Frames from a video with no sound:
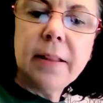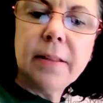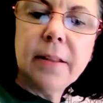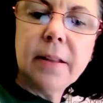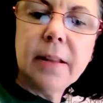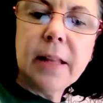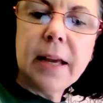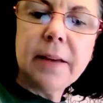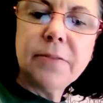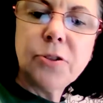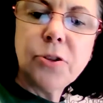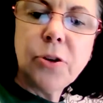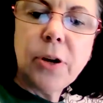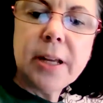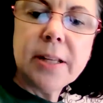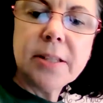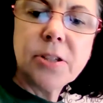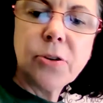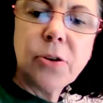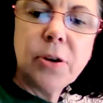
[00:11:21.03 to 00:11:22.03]
live
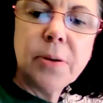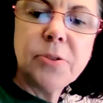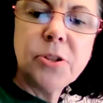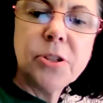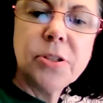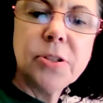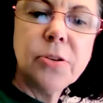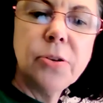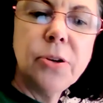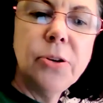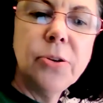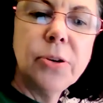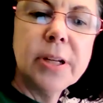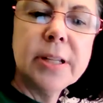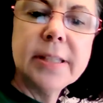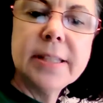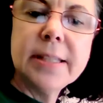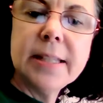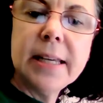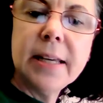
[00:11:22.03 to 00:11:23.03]
transcript, just so you
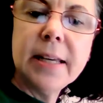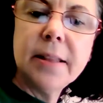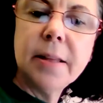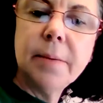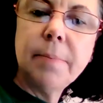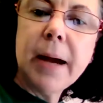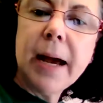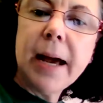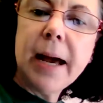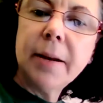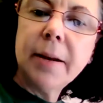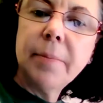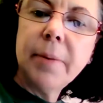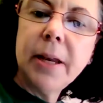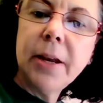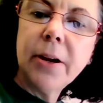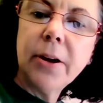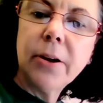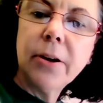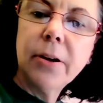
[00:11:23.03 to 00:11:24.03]
can see at the
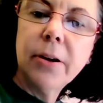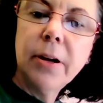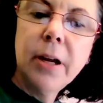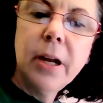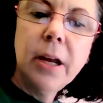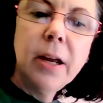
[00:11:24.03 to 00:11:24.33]
bottom here.